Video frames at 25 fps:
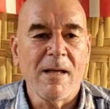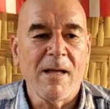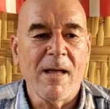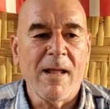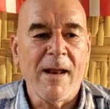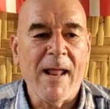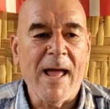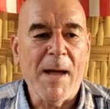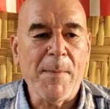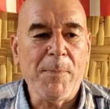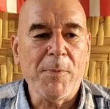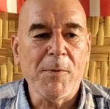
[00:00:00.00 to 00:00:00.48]

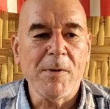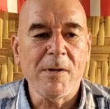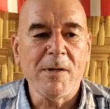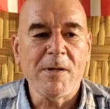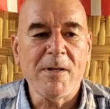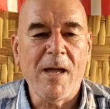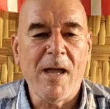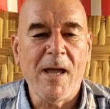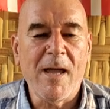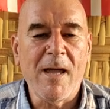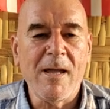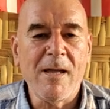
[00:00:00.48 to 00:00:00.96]
An apple
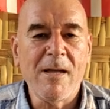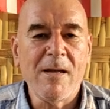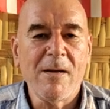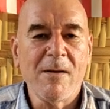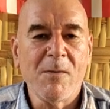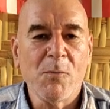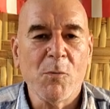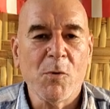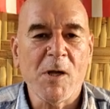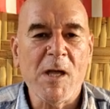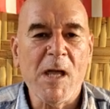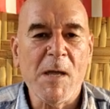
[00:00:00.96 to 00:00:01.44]
a day
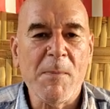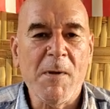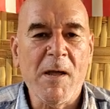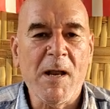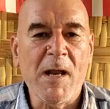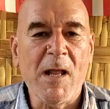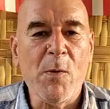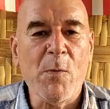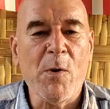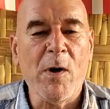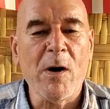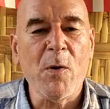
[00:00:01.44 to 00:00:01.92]
will keep
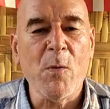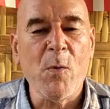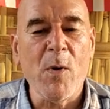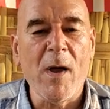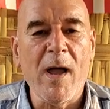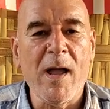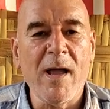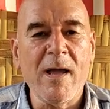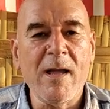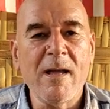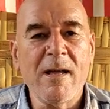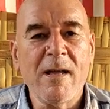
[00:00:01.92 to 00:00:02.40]
anyone
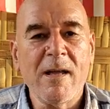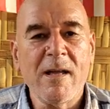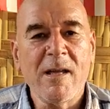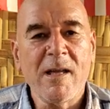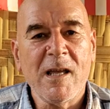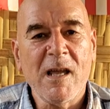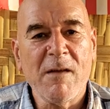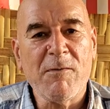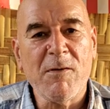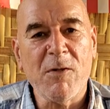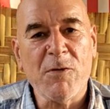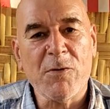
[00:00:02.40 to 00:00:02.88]
away
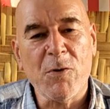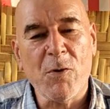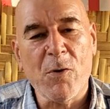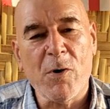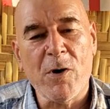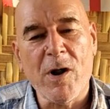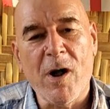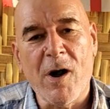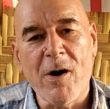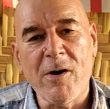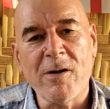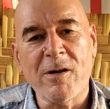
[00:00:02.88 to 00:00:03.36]
if you
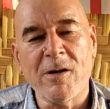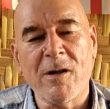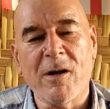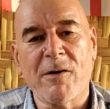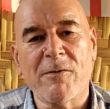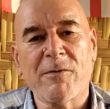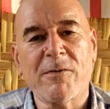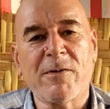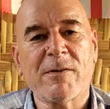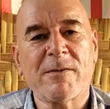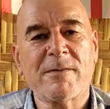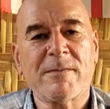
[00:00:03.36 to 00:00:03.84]
throw it hard
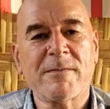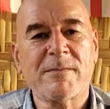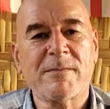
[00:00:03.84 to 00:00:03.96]
enough.